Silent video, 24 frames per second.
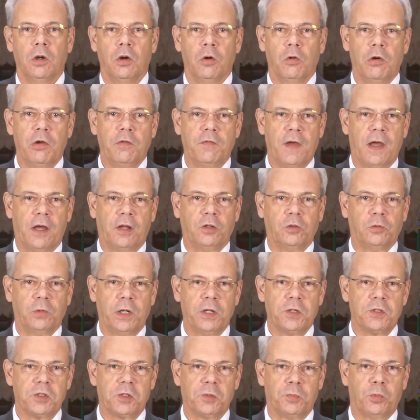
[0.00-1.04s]
We've had
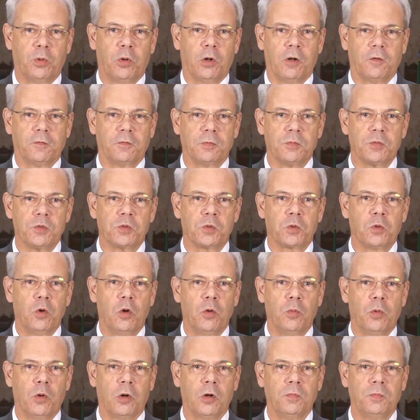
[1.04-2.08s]
great support from
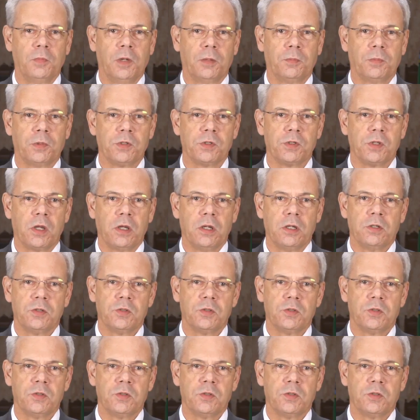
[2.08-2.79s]
school board members,